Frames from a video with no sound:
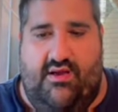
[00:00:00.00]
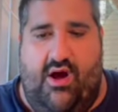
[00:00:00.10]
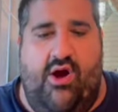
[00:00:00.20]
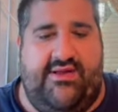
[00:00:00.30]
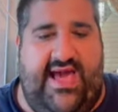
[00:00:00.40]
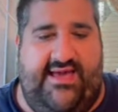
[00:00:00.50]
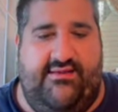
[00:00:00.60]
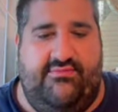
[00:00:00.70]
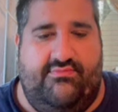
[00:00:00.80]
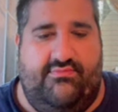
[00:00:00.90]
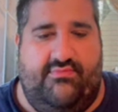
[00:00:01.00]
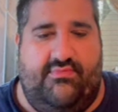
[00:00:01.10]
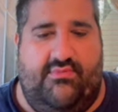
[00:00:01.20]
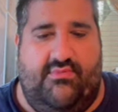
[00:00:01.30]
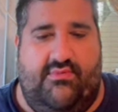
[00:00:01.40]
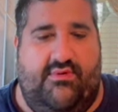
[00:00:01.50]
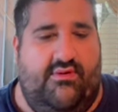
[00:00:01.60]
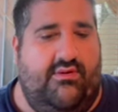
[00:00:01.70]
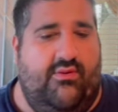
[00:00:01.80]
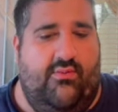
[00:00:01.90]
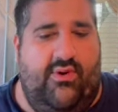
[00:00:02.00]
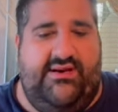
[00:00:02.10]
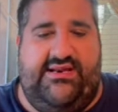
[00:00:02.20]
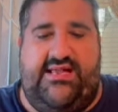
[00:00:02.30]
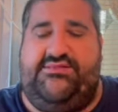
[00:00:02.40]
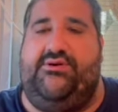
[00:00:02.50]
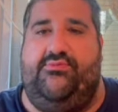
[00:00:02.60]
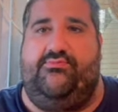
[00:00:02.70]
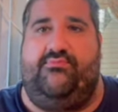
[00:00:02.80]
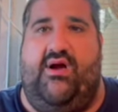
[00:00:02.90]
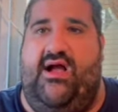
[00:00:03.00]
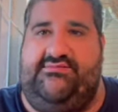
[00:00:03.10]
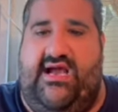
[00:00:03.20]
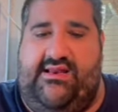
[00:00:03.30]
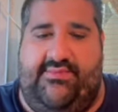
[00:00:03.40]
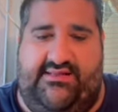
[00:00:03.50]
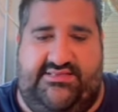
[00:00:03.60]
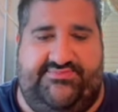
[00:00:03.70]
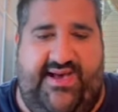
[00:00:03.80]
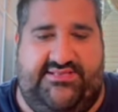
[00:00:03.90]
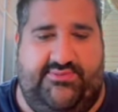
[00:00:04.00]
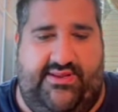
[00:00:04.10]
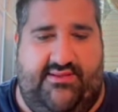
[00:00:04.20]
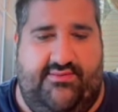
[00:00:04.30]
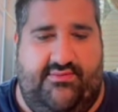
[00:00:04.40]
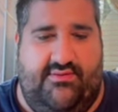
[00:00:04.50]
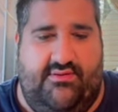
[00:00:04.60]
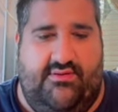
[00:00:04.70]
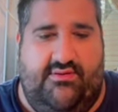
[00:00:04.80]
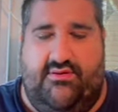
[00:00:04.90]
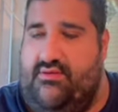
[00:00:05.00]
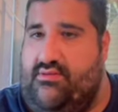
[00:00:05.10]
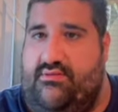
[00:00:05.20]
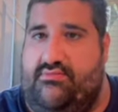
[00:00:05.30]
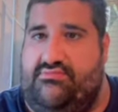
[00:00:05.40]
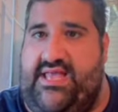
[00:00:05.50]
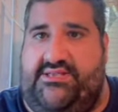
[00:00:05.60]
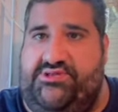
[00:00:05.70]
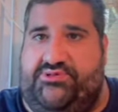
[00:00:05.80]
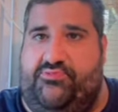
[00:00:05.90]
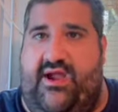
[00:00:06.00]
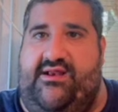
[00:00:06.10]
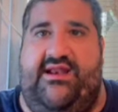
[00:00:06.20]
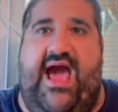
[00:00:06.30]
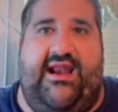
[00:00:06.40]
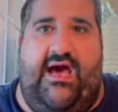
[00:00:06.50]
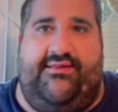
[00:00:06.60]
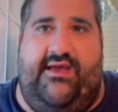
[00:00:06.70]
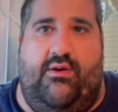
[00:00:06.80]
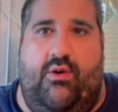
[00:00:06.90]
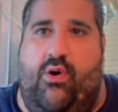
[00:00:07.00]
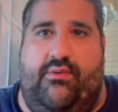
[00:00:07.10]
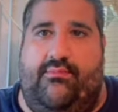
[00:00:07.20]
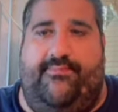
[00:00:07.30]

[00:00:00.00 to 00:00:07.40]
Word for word: Okay. What did they do on Dynamite this past week? They just ran an ad on that, oh,